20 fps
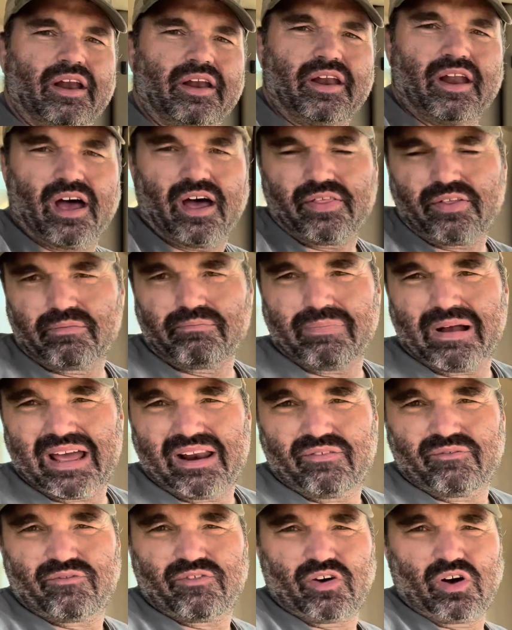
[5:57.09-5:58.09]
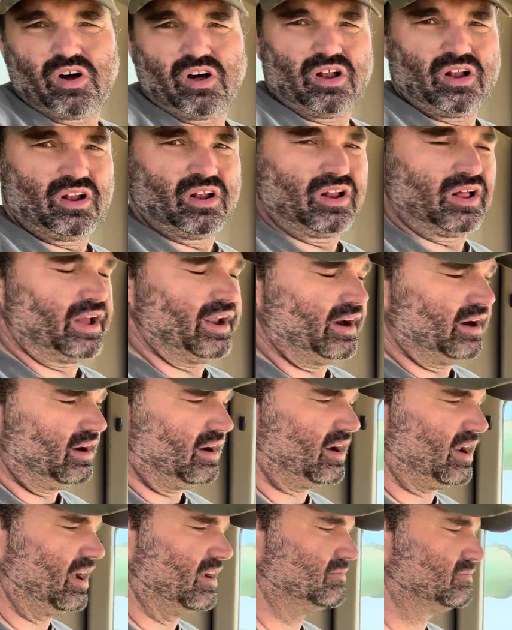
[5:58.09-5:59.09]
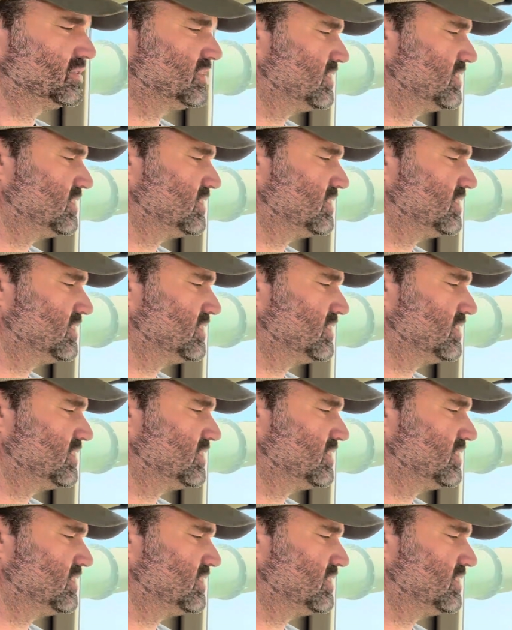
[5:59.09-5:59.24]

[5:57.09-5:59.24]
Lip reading: Another bin full. Here comes